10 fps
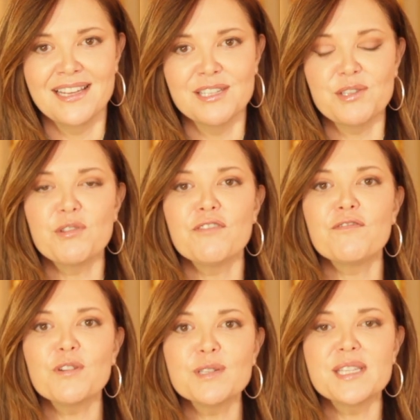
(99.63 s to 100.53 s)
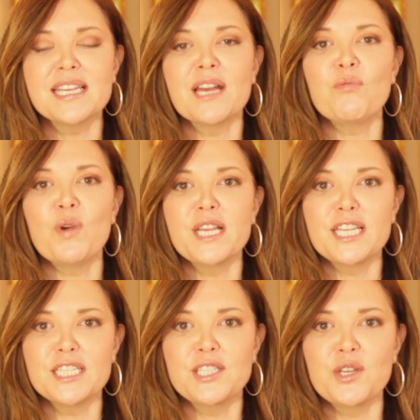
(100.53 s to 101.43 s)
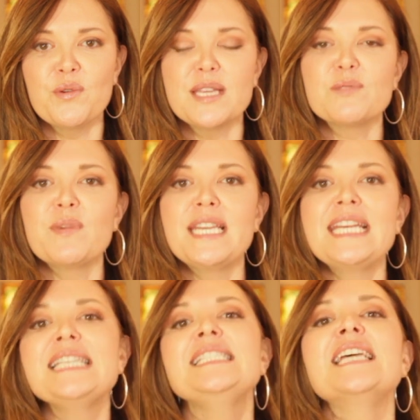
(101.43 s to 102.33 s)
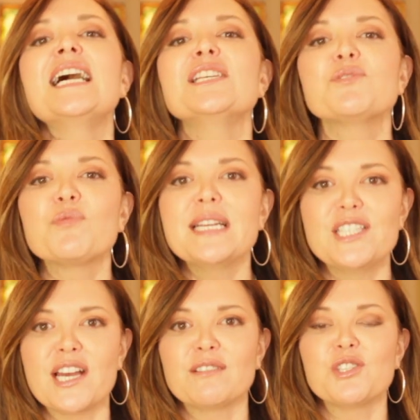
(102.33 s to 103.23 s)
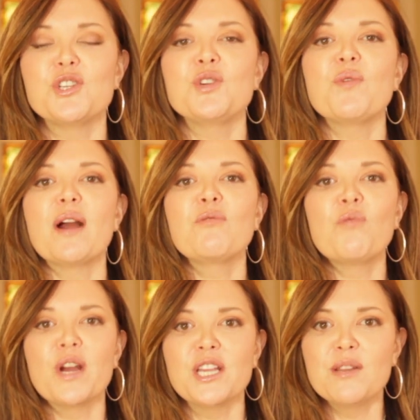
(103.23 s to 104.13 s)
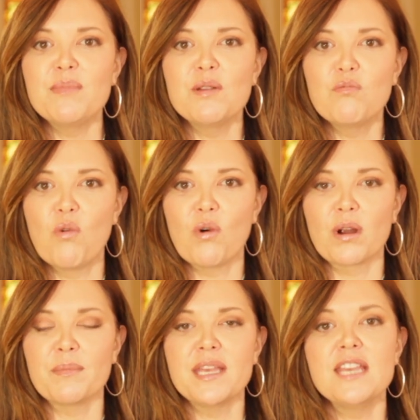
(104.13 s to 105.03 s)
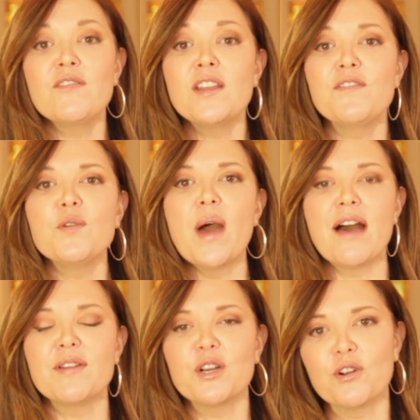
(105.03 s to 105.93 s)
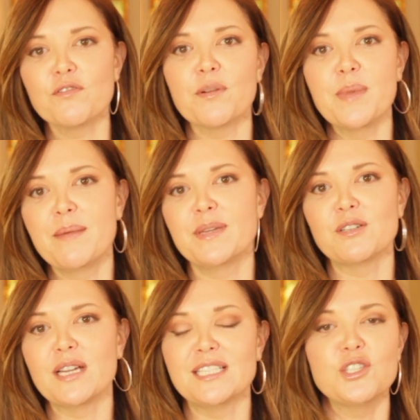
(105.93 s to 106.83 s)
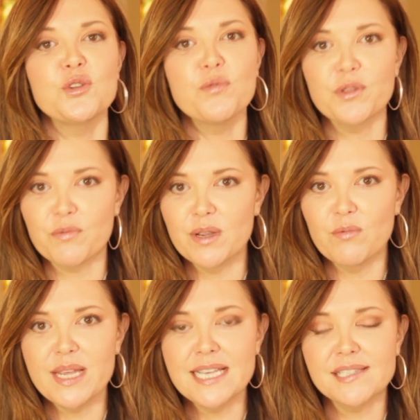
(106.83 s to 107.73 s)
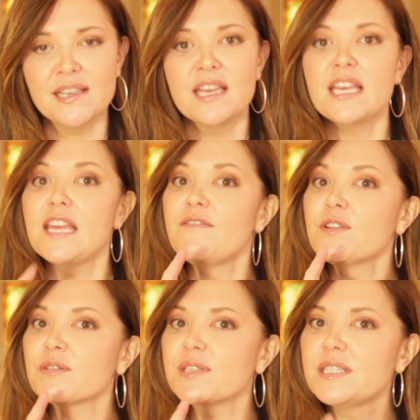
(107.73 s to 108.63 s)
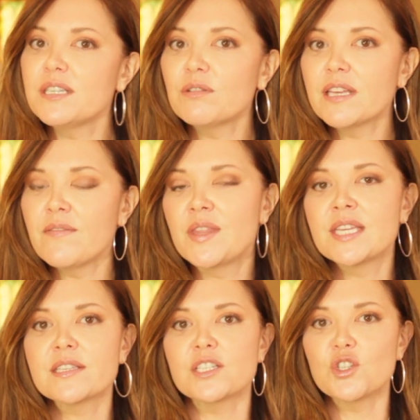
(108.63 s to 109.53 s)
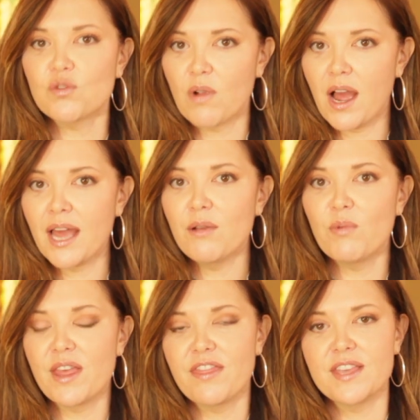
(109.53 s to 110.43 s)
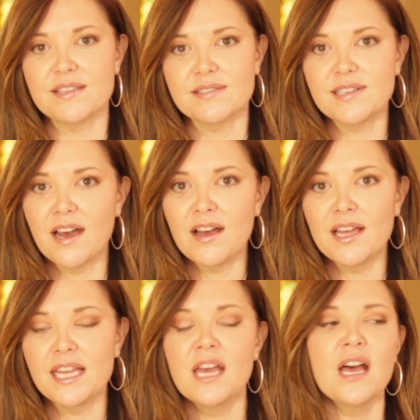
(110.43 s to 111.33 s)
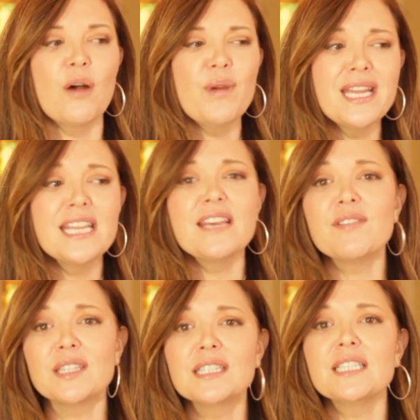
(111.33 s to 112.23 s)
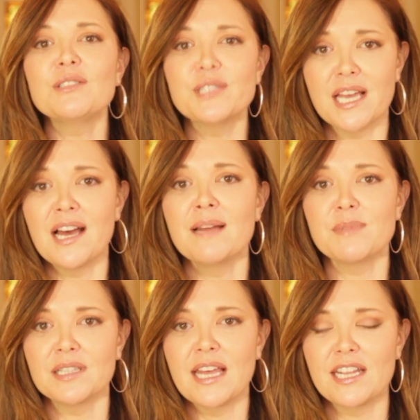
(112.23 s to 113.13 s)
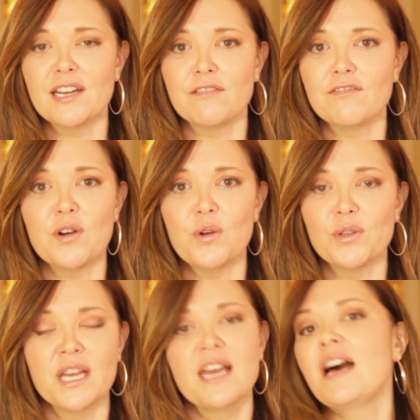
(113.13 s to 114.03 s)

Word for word: So the first thing I want you to do is when he does reach out to you, I want you to be warm. Even if you haven't heard from him in two or three weeks, if you're still giving this a try with this guy, I want you to give a little time to let it unfold.